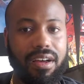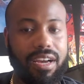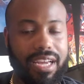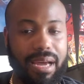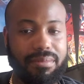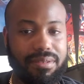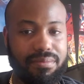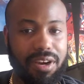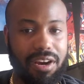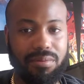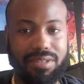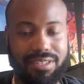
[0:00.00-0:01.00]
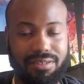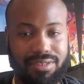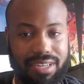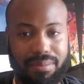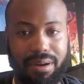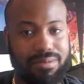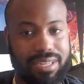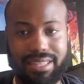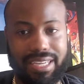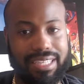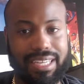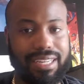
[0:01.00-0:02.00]
Captain America Winter Soldier came out, which I
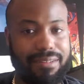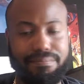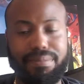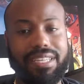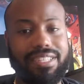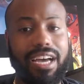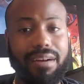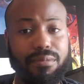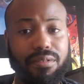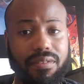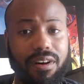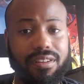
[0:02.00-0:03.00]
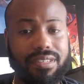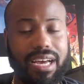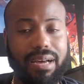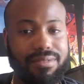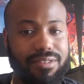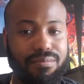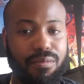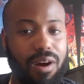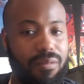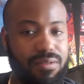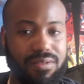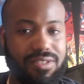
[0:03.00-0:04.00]
think is like the best comic movie of all time. So
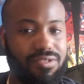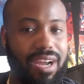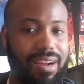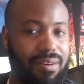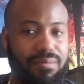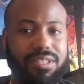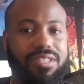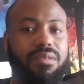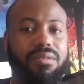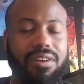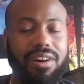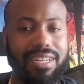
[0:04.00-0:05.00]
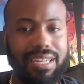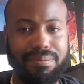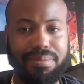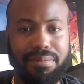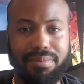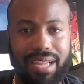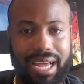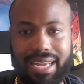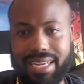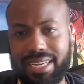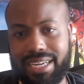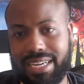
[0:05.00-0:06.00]
Marvel's track record was so good that people like
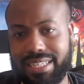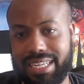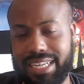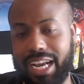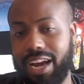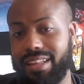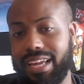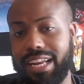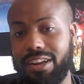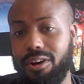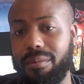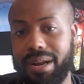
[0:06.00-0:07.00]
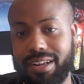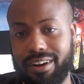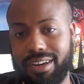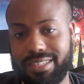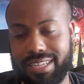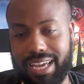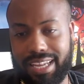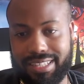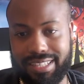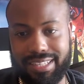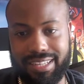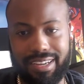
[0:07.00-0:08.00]
didn't care. They didn't know about the Guardians of the
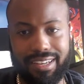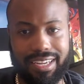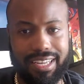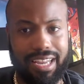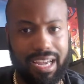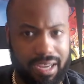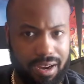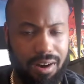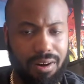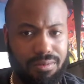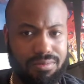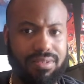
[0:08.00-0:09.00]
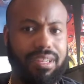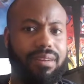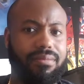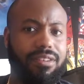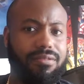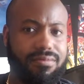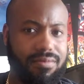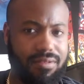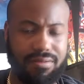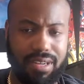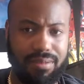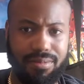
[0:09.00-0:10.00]
Galaxy. They're looking like, oh snap, oh
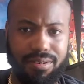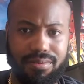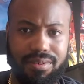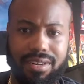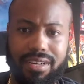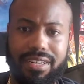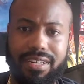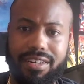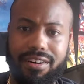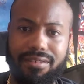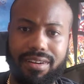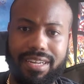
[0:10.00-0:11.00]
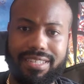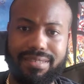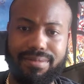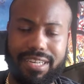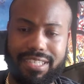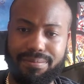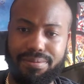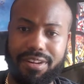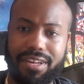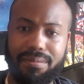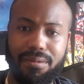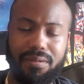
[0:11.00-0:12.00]
okay, whoa, okay, this is actually a pretty
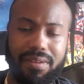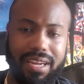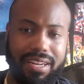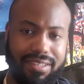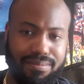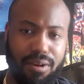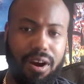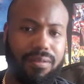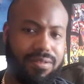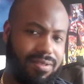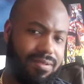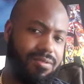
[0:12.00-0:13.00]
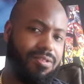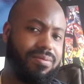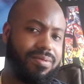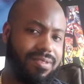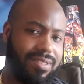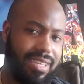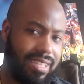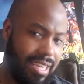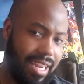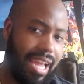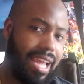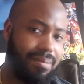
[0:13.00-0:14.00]
good movie and it's Marvel, so of course we're gonna see it. The
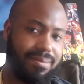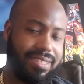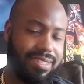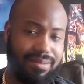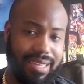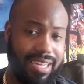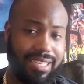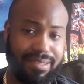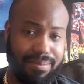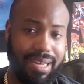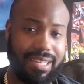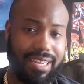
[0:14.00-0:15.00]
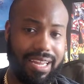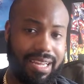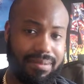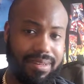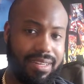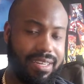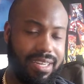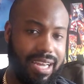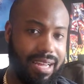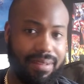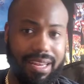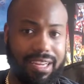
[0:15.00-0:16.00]
name is sometimes it's about the name.
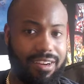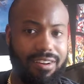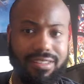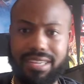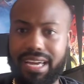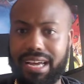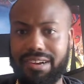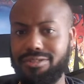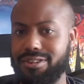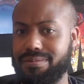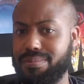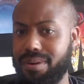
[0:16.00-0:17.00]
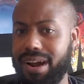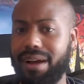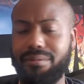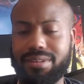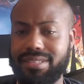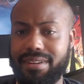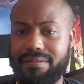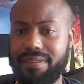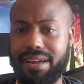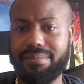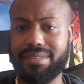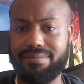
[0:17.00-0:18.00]
And at the current time, Chris Pratt wasn't a
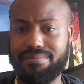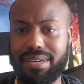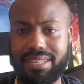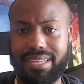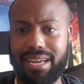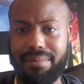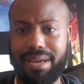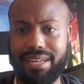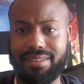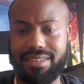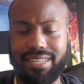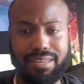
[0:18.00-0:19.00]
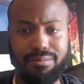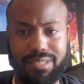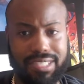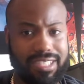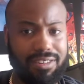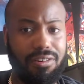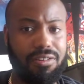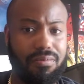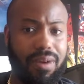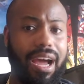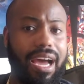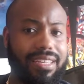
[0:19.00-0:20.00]
famous big time actor, and he was just on the
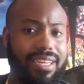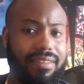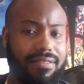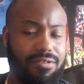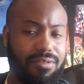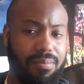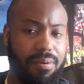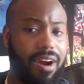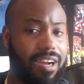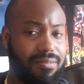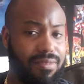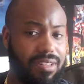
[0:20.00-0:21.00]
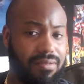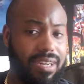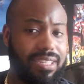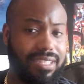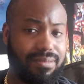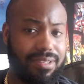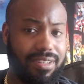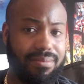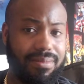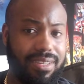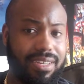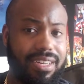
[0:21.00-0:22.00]
rise after doing Parks and Recreation, become
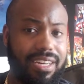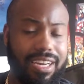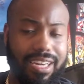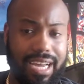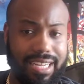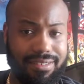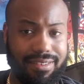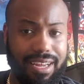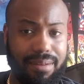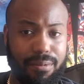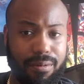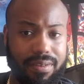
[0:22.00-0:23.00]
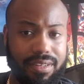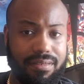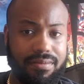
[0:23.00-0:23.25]
a good actor in that movie.